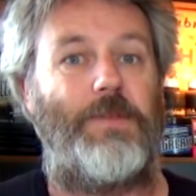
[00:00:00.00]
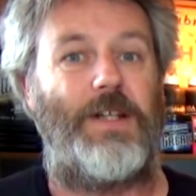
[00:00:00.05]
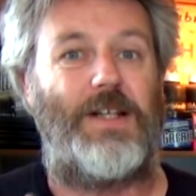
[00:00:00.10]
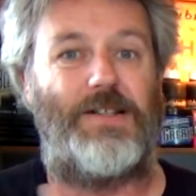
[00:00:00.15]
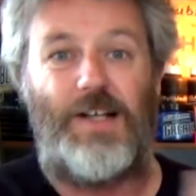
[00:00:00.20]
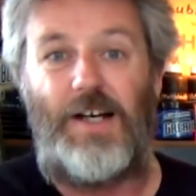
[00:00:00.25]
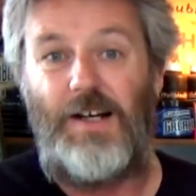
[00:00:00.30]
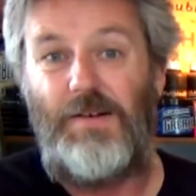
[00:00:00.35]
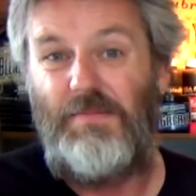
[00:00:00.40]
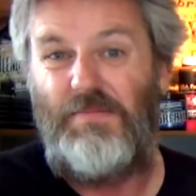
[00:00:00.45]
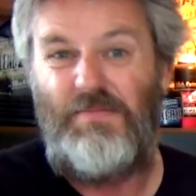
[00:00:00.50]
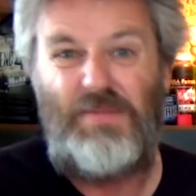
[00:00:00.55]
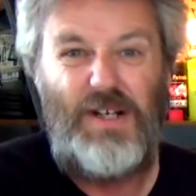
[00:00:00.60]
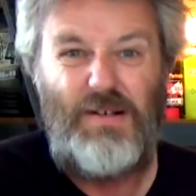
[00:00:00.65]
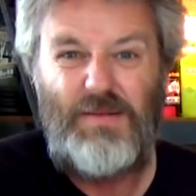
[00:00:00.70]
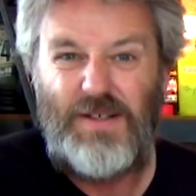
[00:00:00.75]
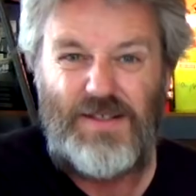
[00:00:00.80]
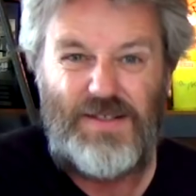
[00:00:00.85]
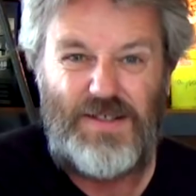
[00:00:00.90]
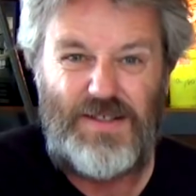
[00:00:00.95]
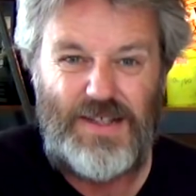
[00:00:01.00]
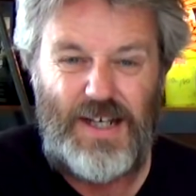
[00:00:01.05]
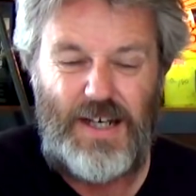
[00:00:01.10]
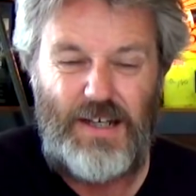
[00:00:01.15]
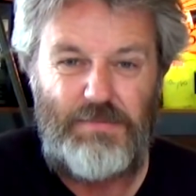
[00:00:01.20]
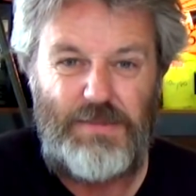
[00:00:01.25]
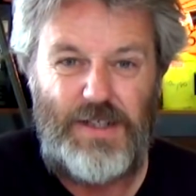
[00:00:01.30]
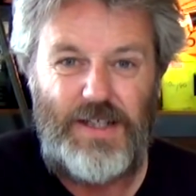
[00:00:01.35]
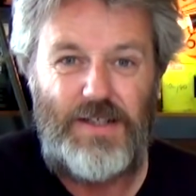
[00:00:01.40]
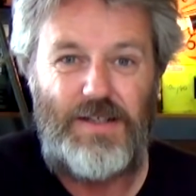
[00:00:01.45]
So pretty much the
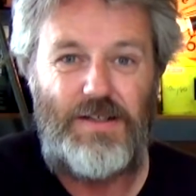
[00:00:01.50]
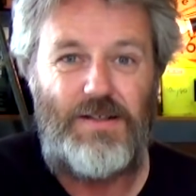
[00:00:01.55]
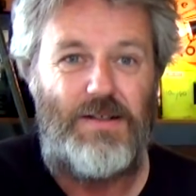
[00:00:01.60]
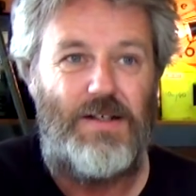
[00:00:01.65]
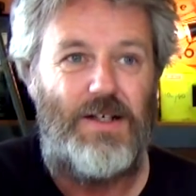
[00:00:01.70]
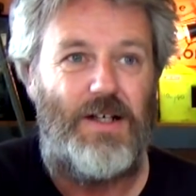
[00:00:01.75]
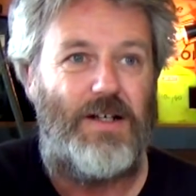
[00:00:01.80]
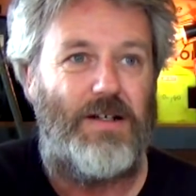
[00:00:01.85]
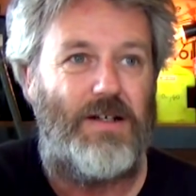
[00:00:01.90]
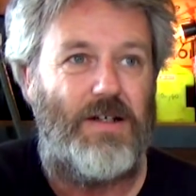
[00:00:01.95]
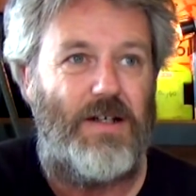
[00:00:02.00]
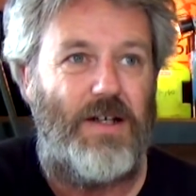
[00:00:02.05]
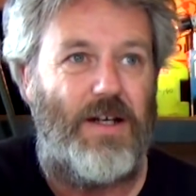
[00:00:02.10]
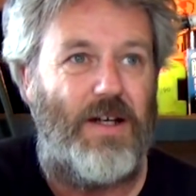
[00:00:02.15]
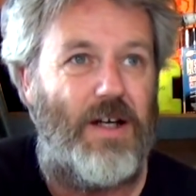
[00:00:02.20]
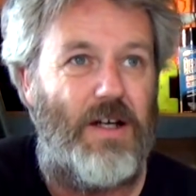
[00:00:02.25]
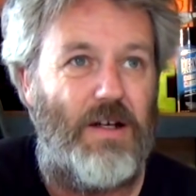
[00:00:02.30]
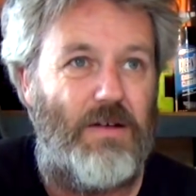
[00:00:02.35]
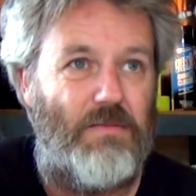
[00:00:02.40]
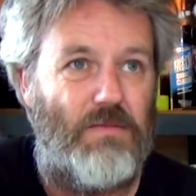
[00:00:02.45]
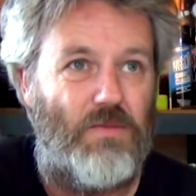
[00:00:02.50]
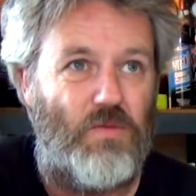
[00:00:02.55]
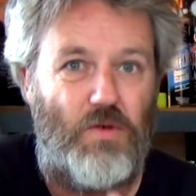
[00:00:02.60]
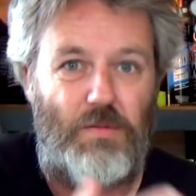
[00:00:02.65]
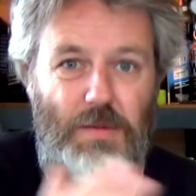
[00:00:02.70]
same deal, and